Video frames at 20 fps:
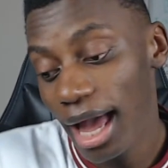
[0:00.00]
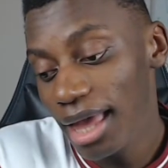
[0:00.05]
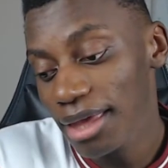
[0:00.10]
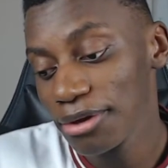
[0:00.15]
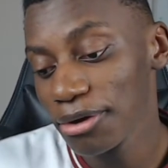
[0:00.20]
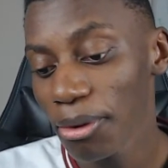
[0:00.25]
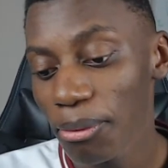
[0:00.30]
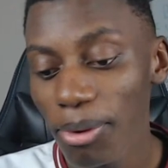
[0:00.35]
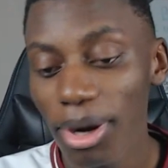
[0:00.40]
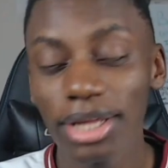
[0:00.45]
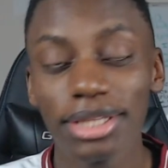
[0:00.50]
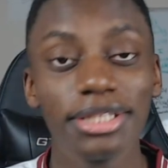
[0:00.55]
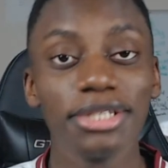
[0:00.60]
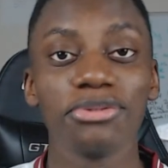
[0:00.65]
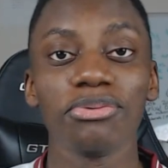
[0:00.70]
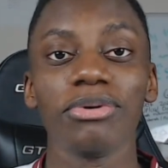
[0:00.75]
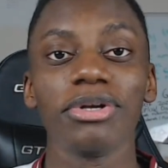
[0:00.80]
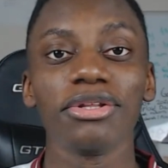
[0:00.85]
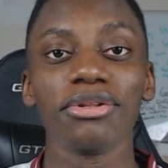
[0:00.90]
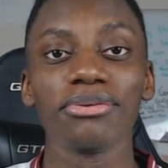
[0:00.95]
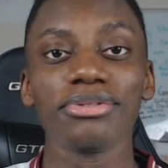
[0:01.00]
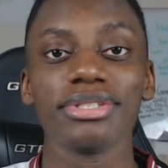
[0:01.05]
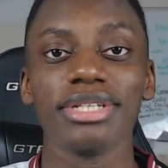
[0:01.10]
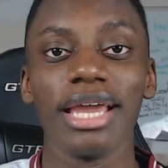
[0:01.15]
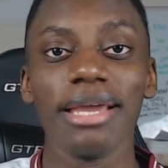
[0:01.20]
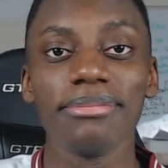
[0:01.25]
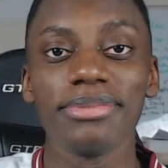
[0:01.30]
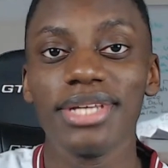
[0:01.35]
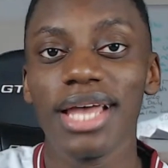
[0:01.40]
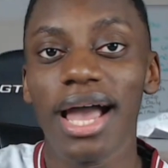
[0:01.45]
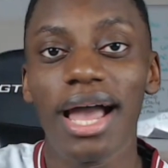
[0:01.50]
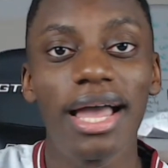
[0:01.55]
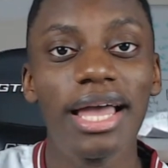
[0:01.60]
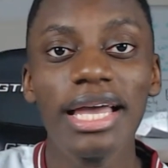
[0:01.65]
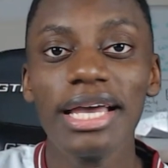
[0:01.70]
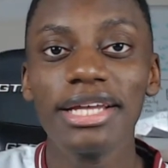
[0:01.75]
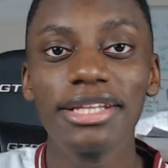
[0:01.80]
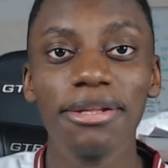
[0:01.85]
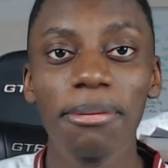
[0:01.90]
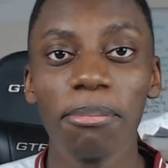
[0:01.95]
You know what? It's one of those games that
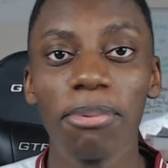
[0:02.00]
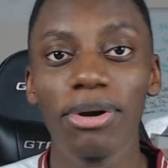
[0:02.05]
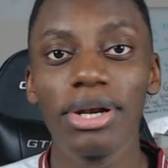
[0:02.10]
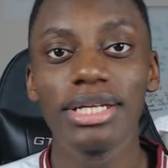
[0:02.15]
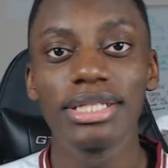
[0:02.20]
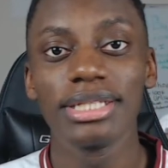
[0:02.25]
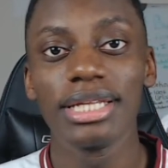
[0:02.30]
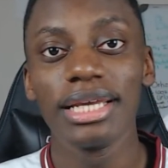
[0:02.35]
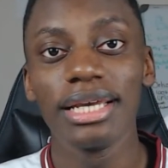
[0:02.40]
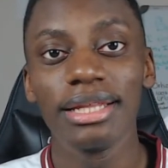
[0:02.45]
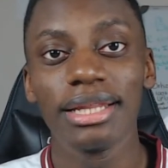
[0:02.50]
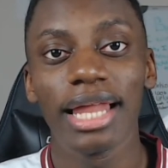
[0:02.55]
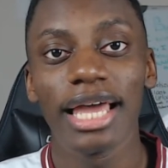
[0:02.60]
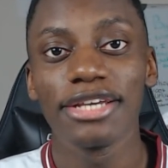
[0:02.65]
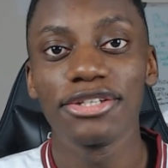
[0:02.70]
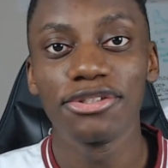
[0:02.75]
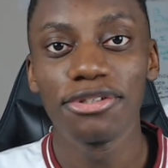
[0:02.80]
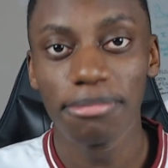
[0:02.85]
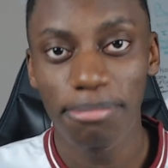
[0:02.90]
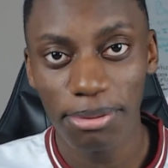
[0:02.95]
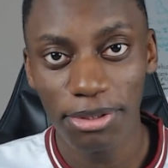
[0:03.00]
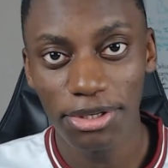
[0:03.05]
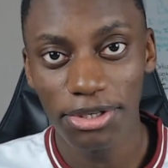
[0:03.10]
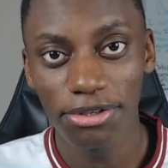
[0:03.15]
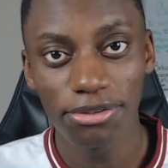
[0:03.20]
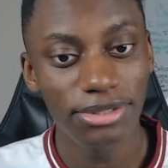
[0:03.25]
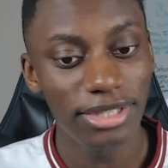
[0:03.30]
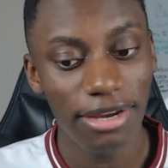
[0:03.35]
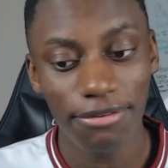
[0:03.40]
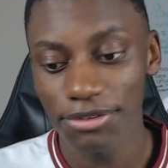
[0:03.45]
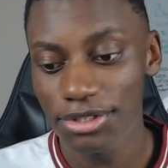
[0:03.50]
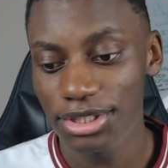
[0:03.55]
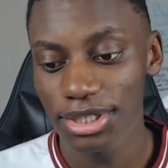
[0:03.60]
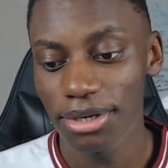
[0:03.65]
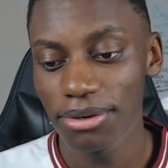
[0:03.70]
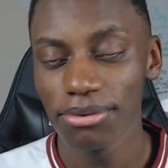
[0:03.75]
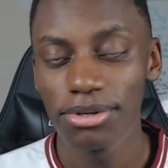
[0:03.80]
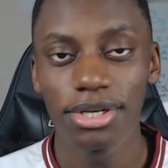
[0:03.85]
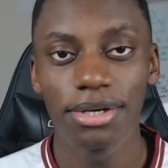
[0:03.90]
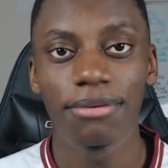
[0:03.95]
the Bundesliga likes to produce every
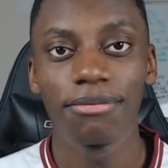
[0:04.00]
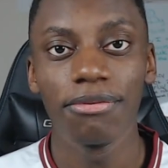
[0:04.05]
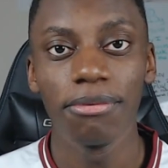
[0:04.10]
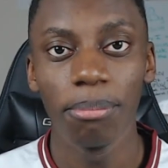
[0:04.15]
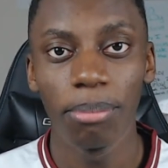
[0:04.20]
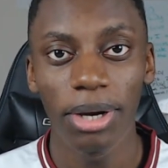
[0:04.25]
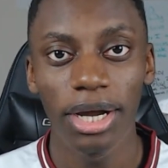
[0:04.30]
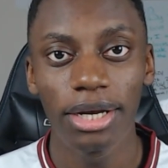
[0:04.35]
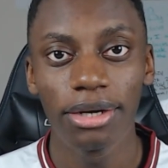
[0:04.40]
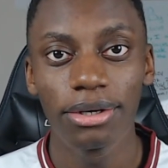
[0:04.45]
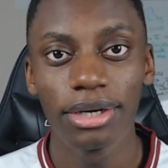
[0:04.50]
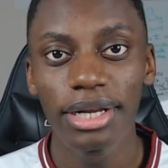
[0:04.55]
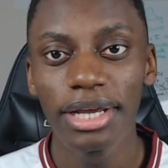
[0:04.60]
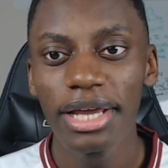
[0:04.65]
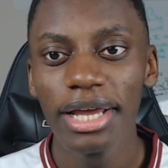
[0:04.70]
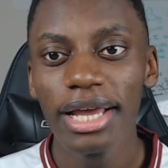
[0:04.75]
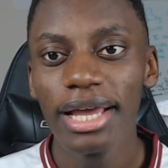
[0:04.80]
single year for Bayern.